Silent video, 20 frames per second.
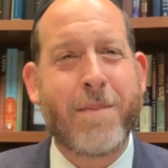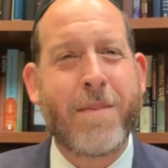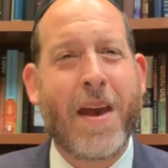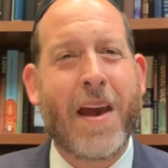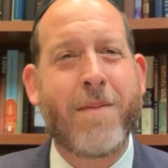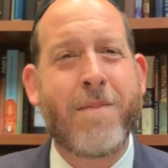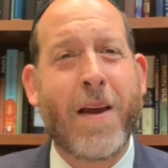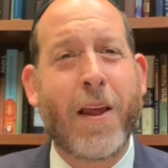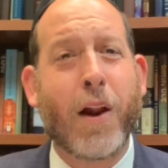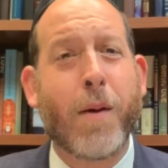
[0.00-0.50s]
I may
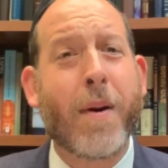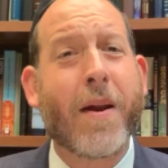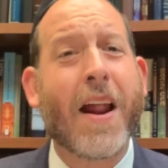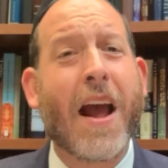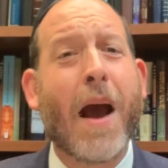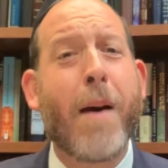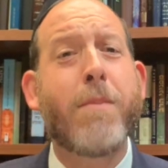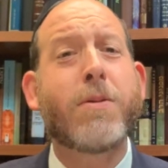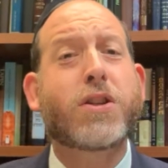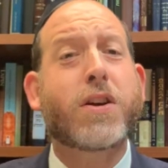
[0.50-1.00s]
have made, no matter
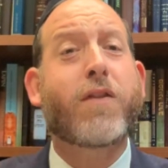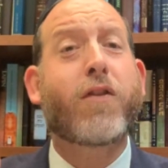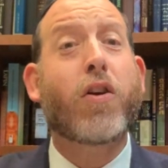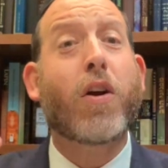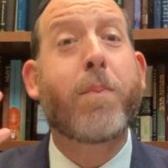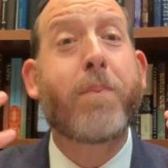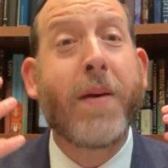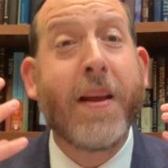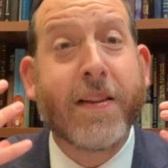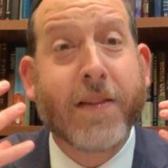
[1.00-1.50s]
how much of a
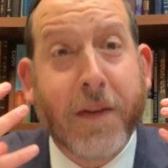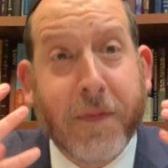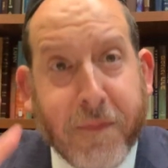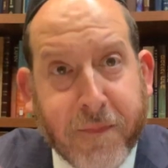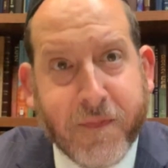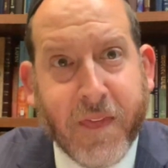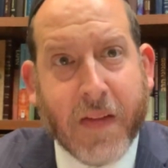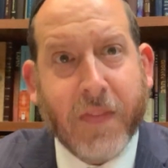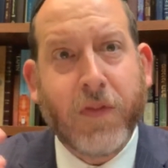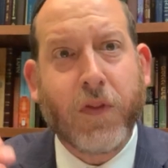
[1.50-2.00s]
repeat
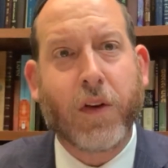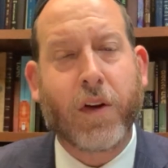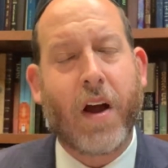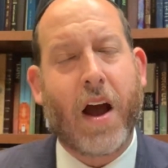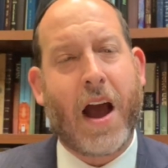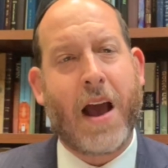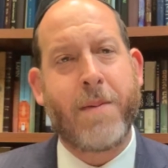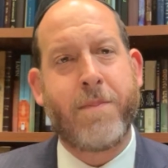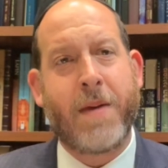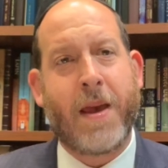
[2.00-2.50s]
offender
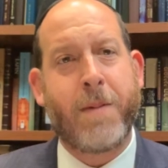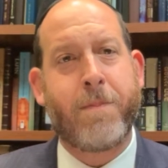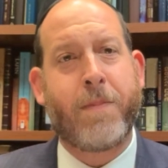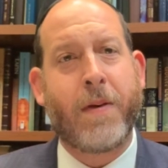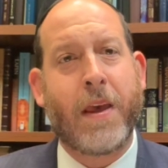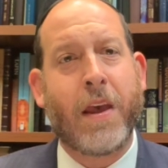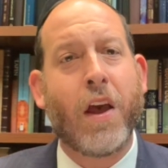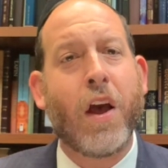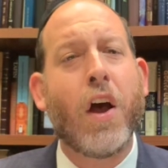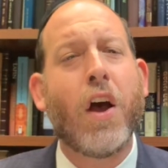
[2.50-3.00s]
I may
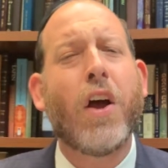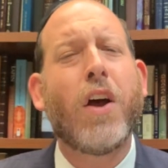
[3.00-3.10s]
be,